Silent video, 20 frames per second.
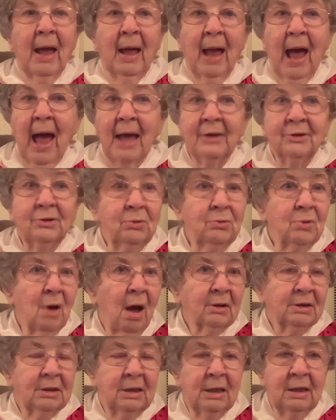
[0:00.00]
I do
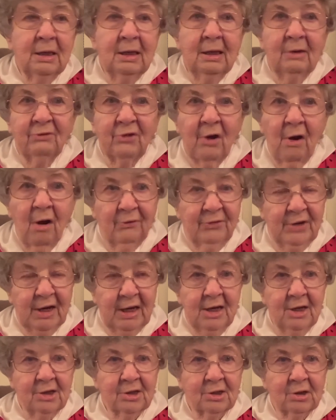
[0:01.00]
not get involved
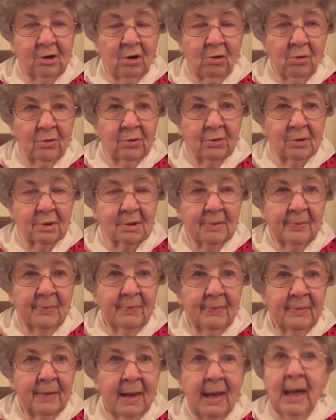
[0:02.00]
in his curtains.
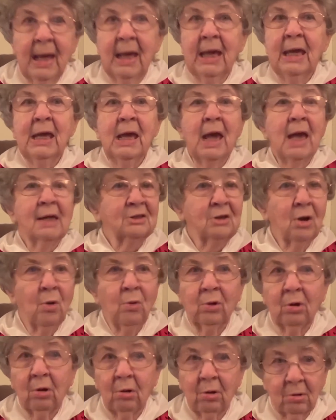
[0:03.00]
He has no
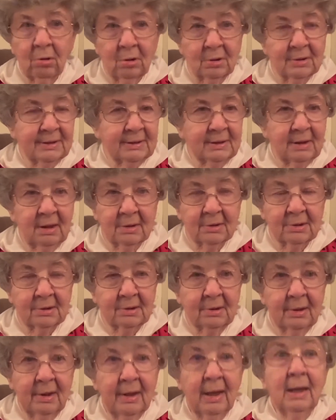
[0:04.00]
curtain
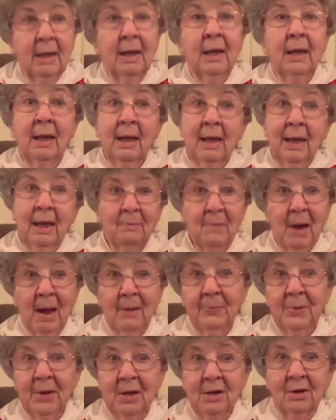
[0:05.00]
sense, in my
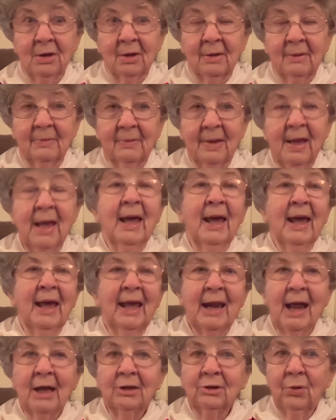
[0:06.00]
opinion.
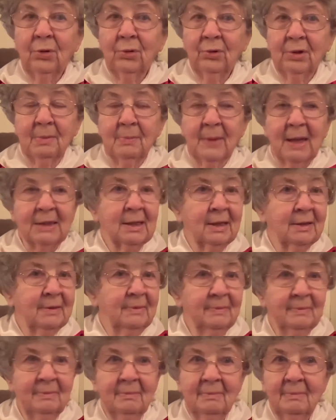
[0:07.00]
And I told him, I said,
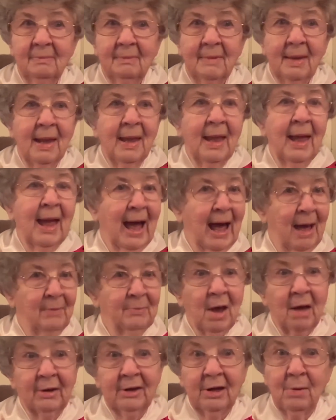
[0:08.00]
I'm
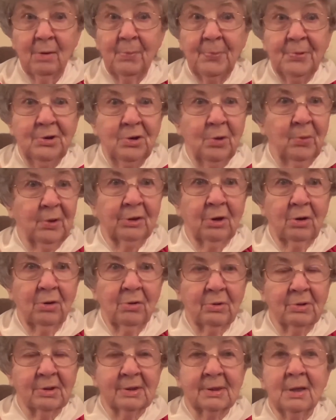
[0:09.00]
not helping you with
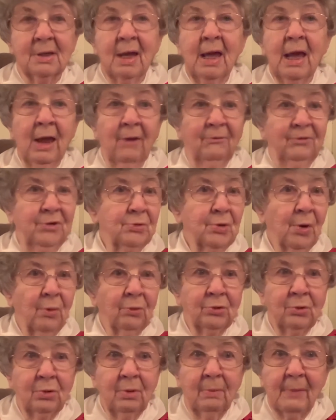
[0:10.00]
curtains. If you
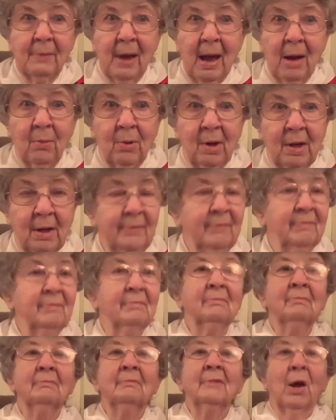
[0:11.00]
don't do it my way,
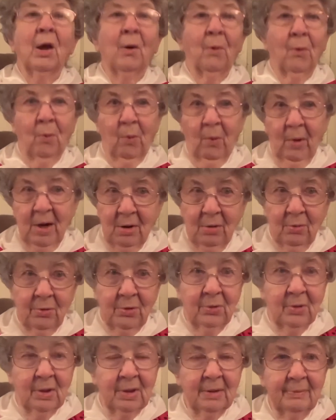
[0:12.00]
we don't
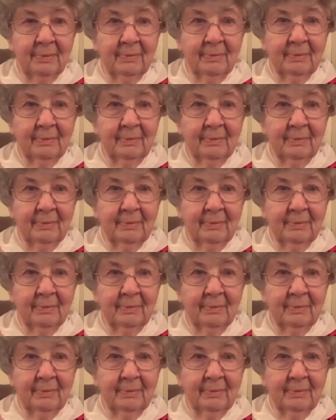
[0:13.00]
do it.